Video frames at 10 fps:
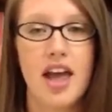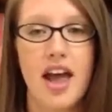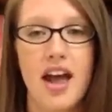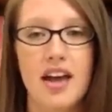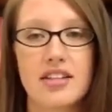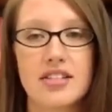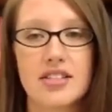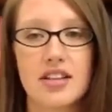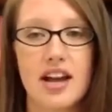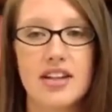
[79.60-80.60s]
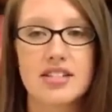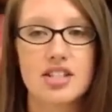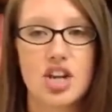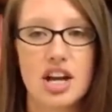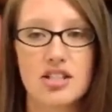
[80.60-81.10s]
As, as
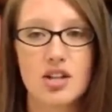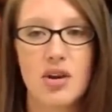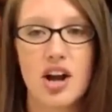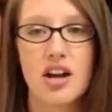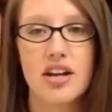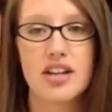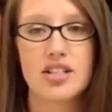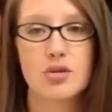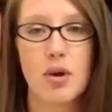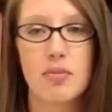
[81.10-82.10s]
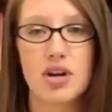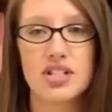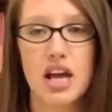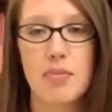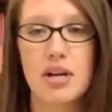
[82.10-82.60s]
the chat's going on and as the webinar is
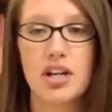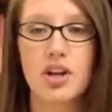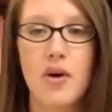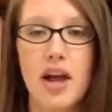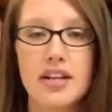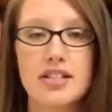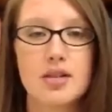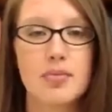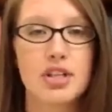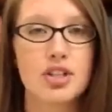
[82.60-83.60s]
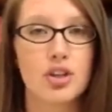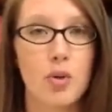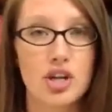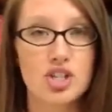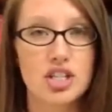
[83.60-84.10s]
happening, go ahead and submit your
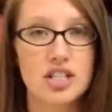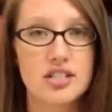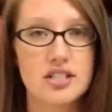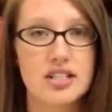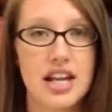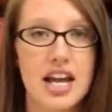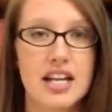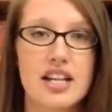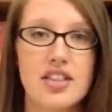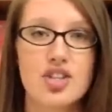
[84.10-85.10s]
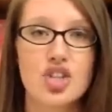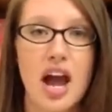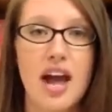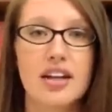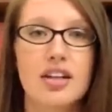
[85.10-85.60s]
questions to Dan in the
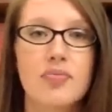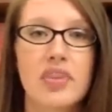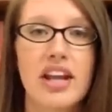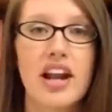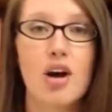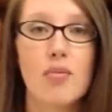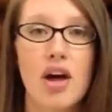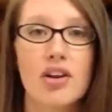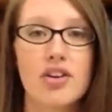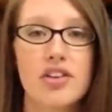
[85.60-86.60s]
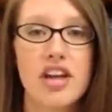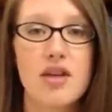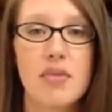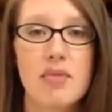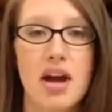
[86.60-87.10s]
chat, and I'll monitor
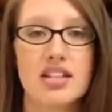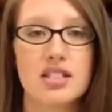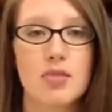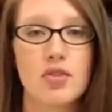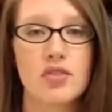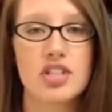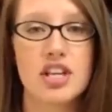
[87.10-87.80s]
them and pass them over to